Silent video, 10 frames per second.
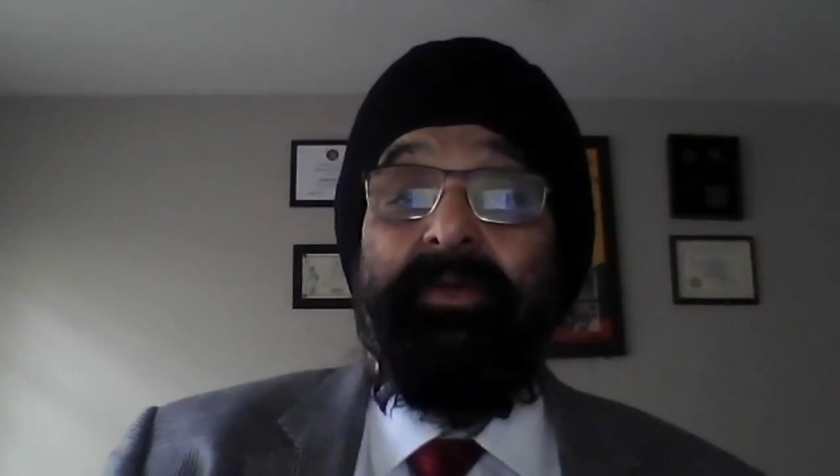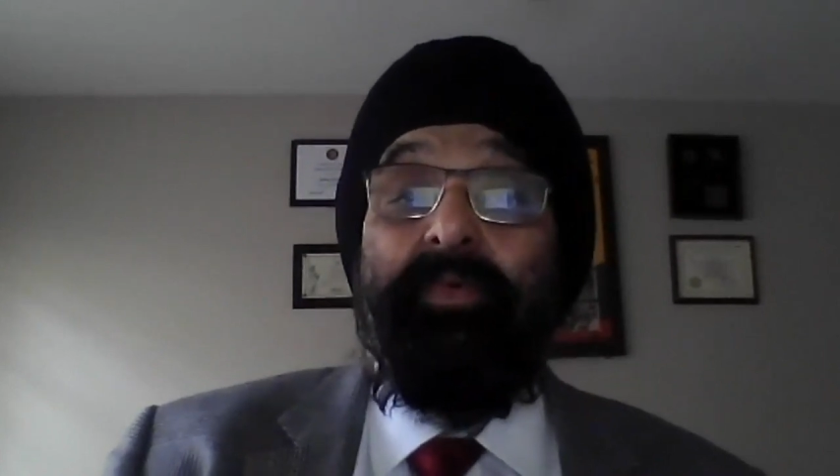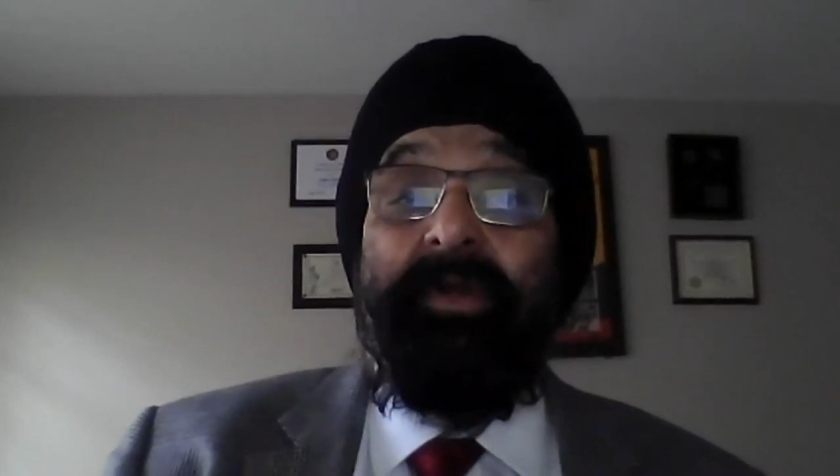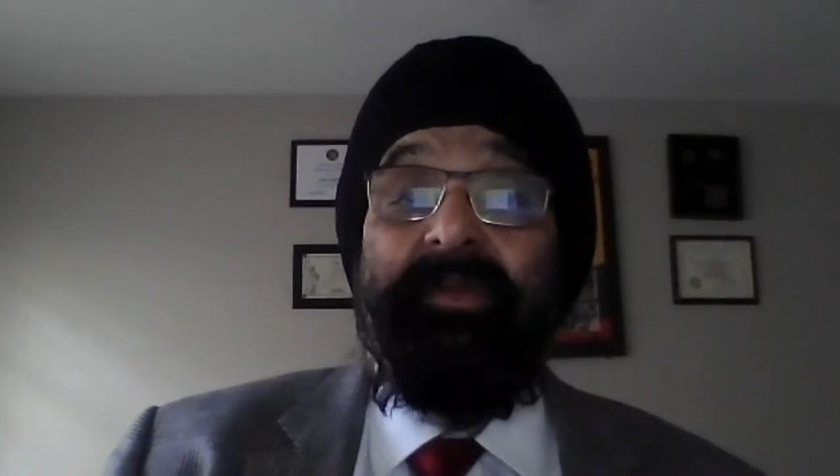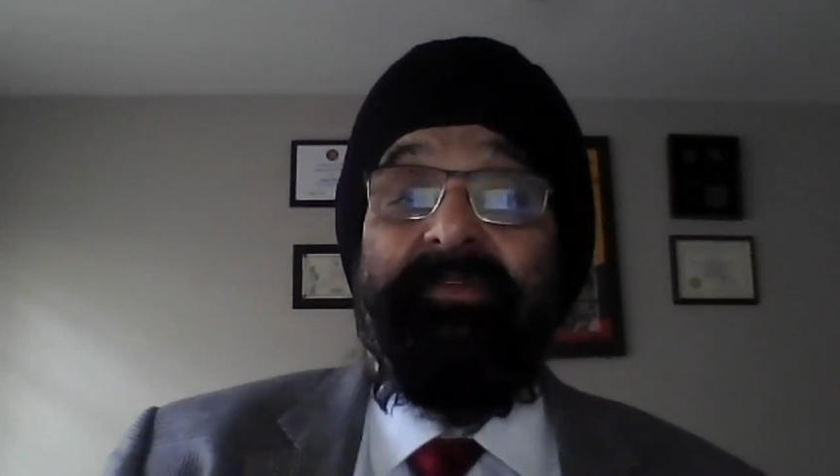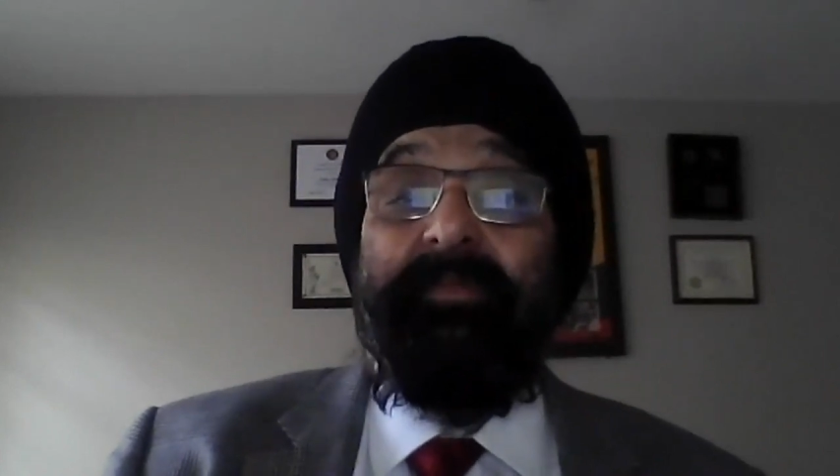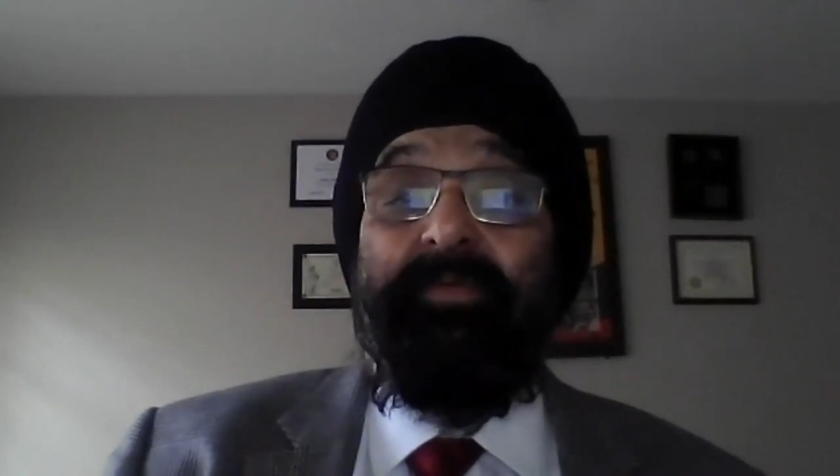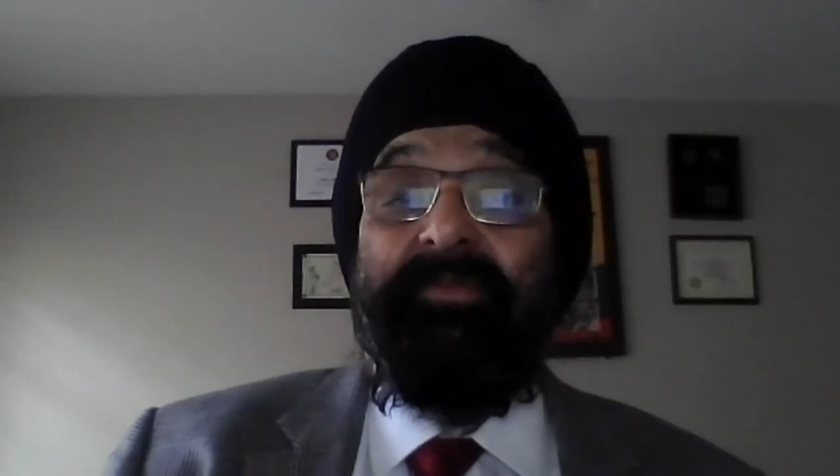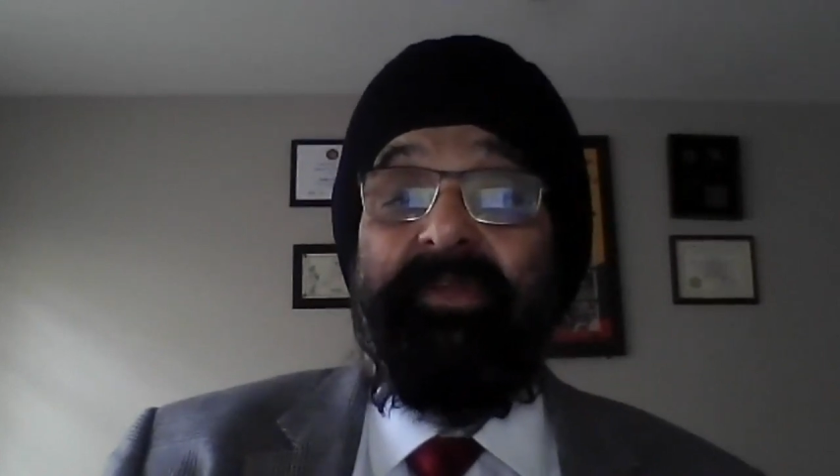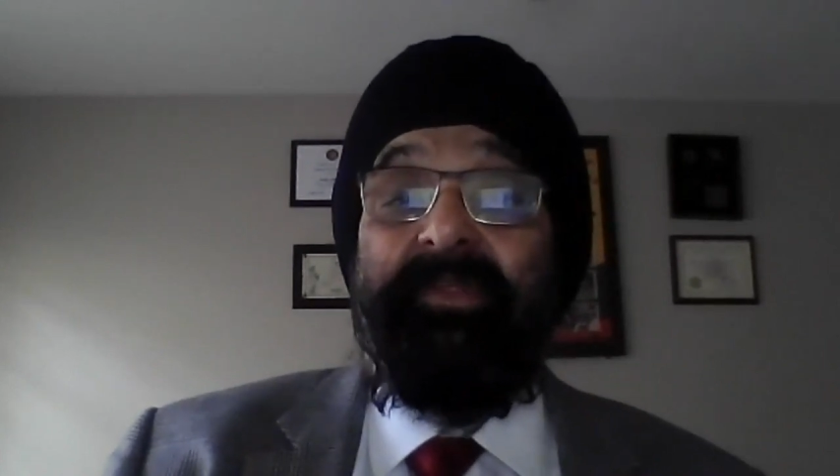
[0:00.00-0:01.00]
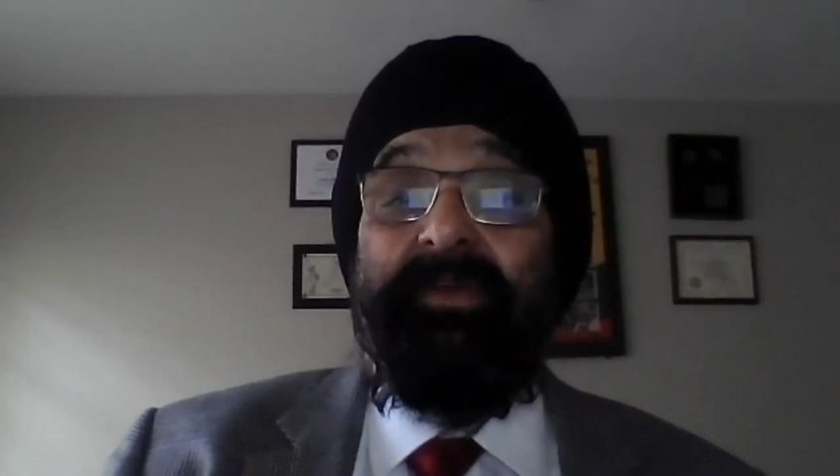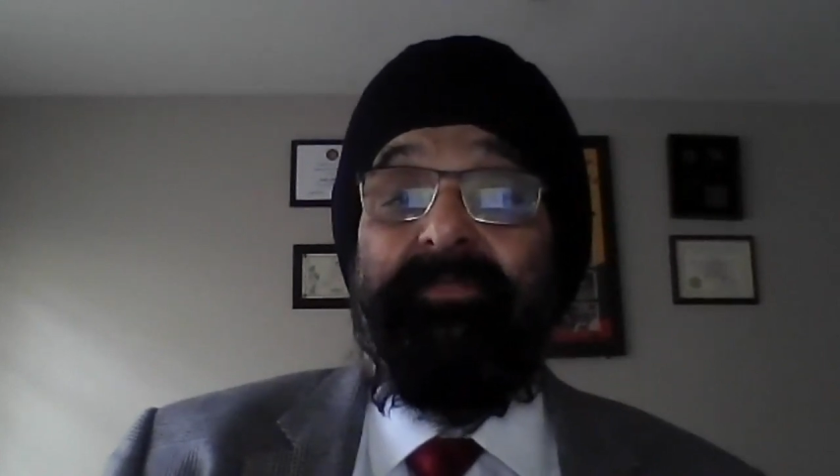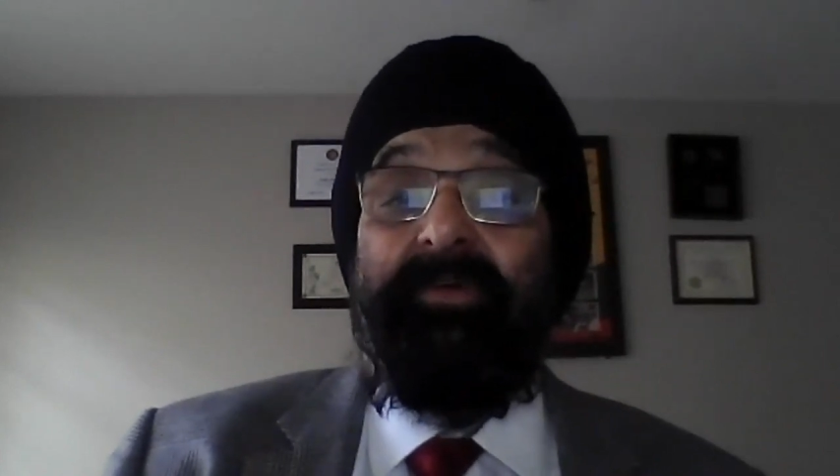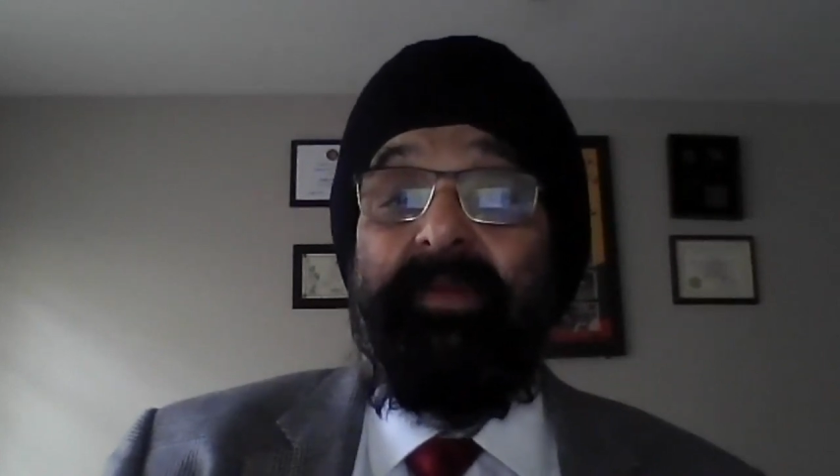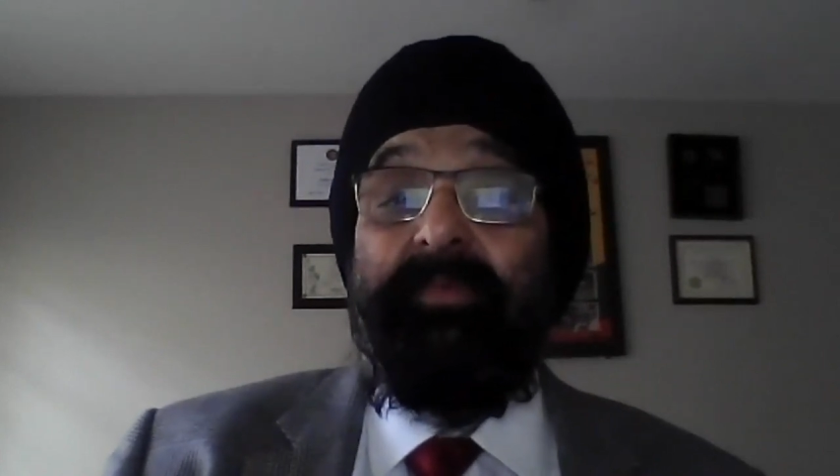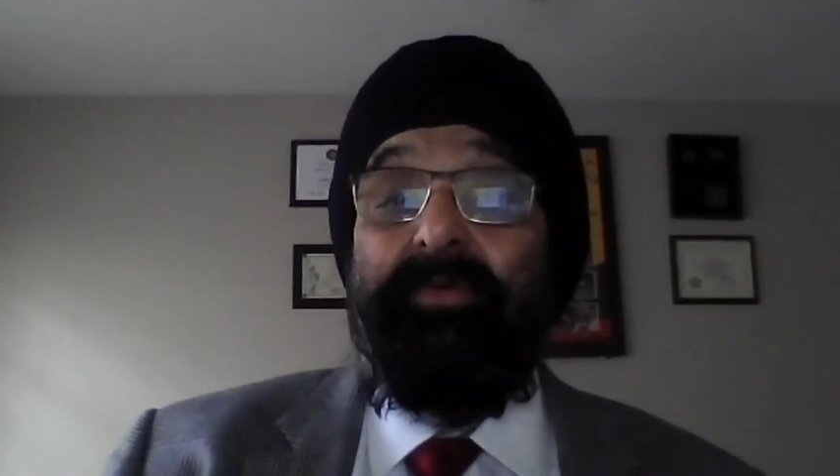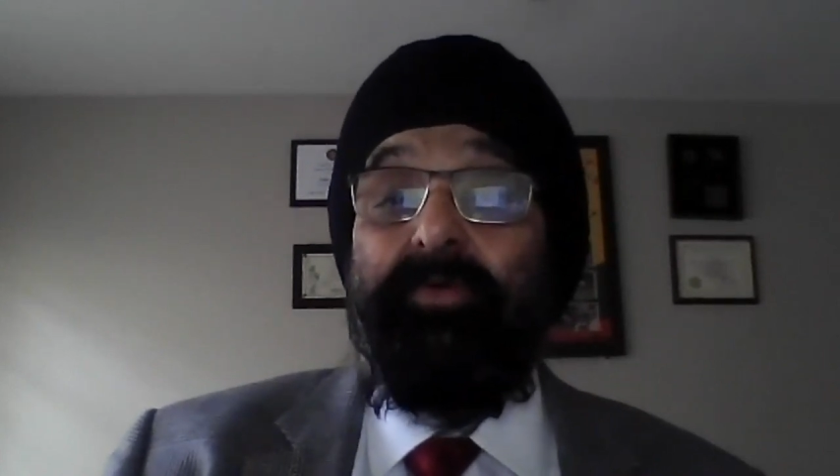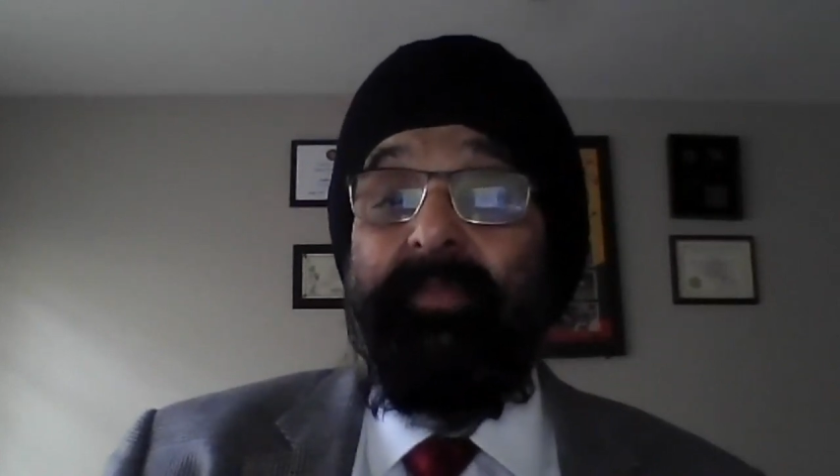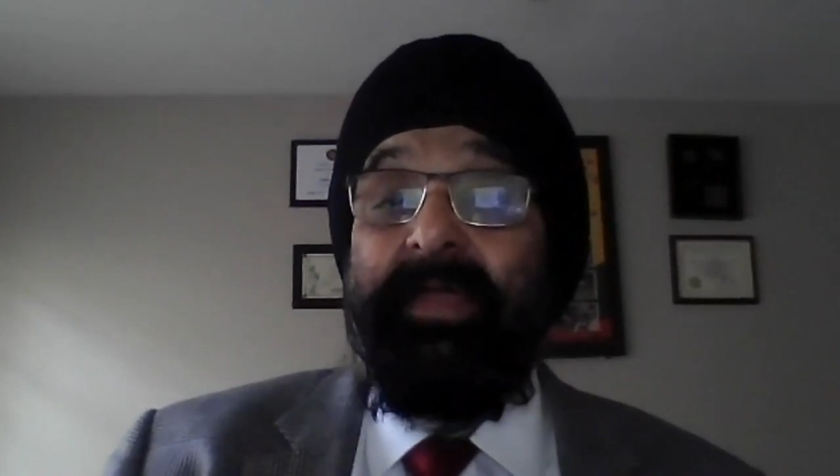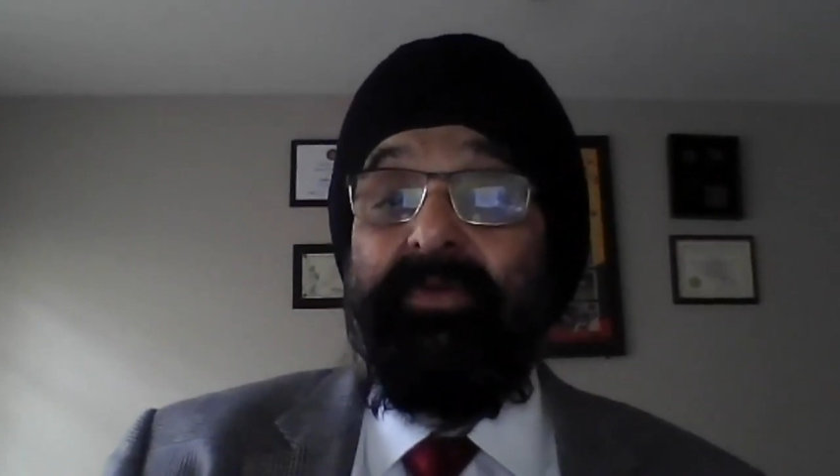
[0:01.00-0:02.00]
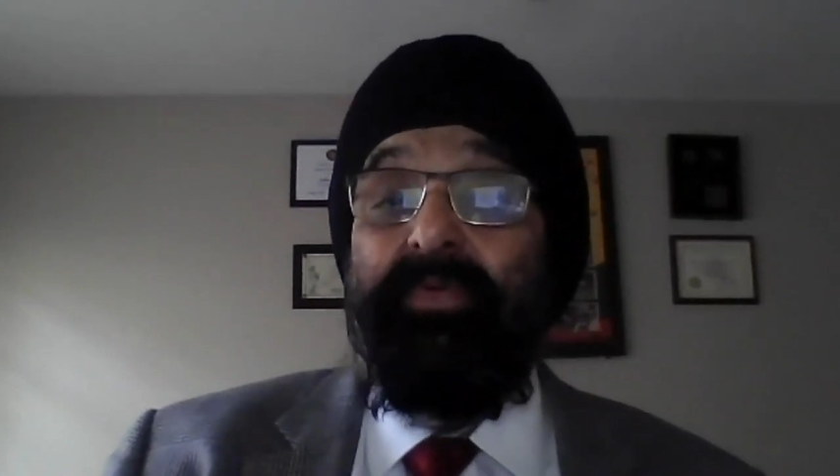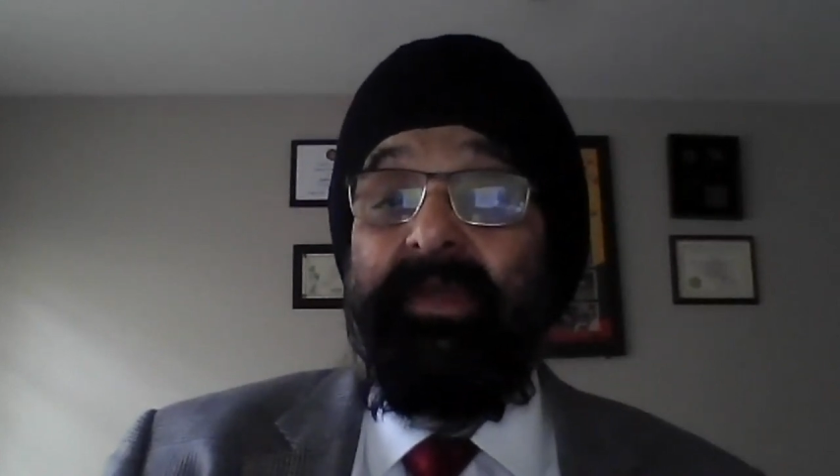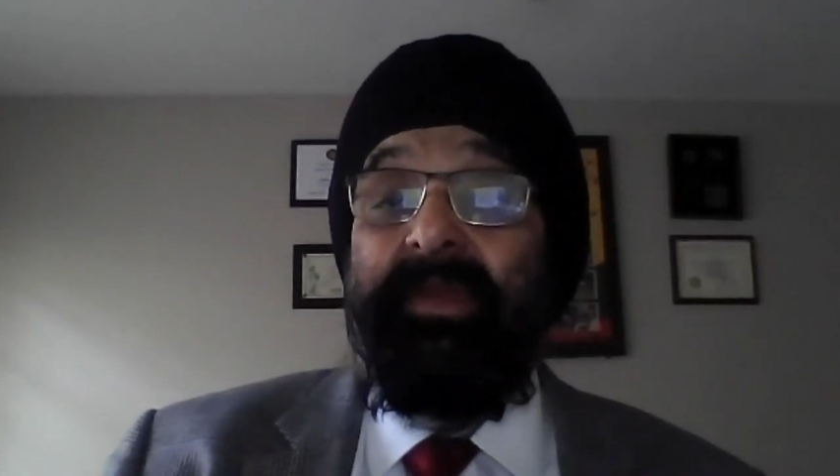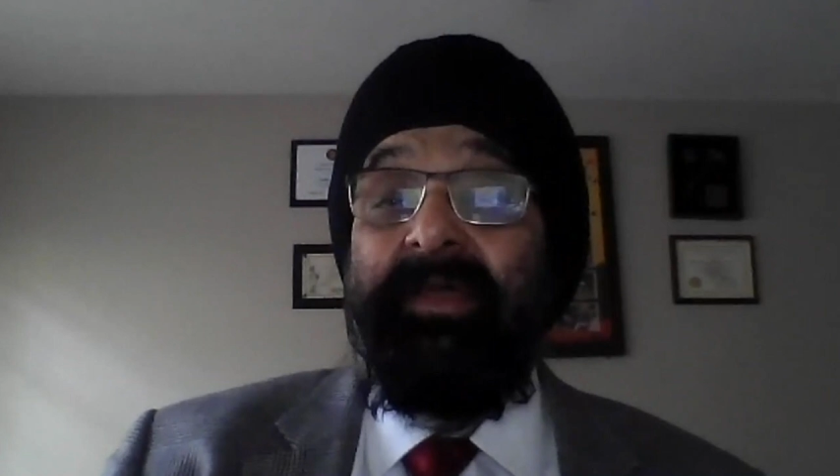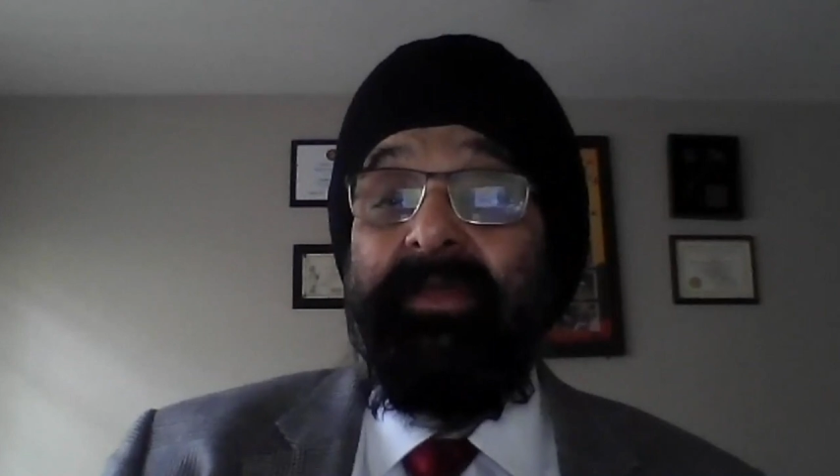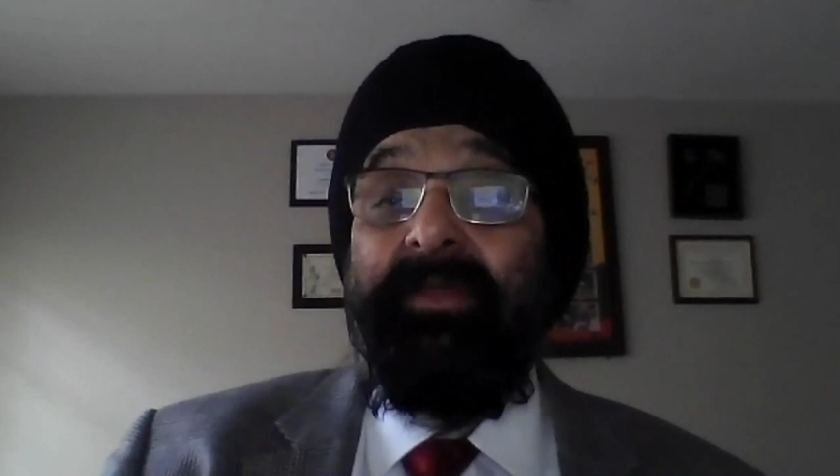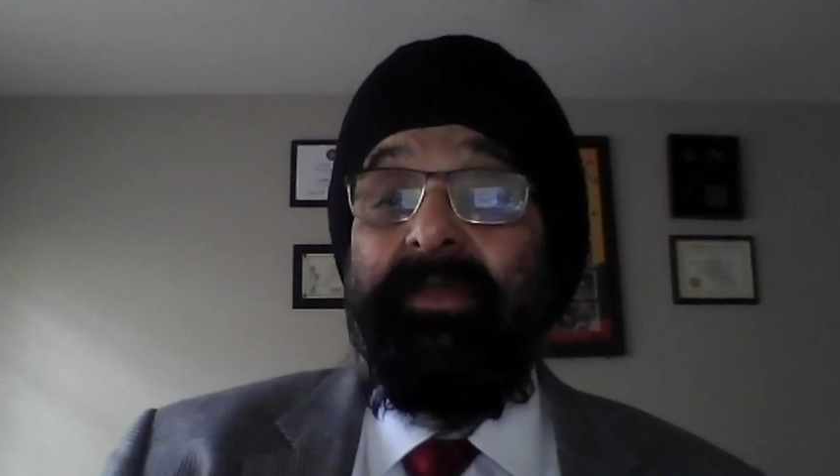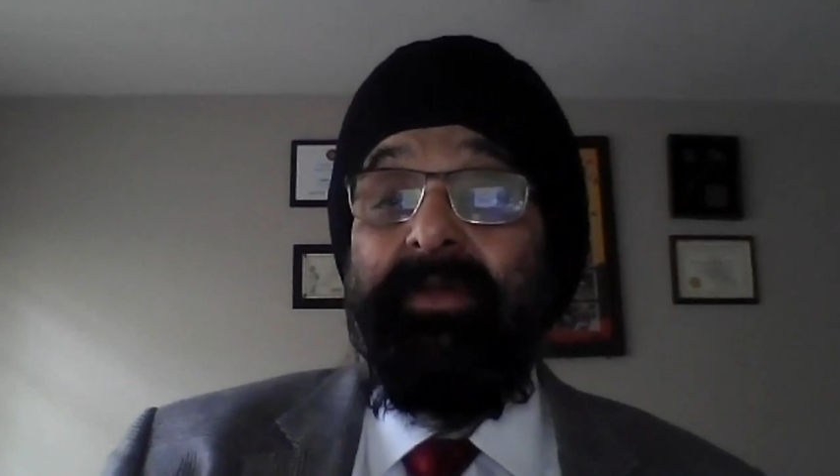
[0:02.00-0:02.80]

What is the procedure for him to go back to India?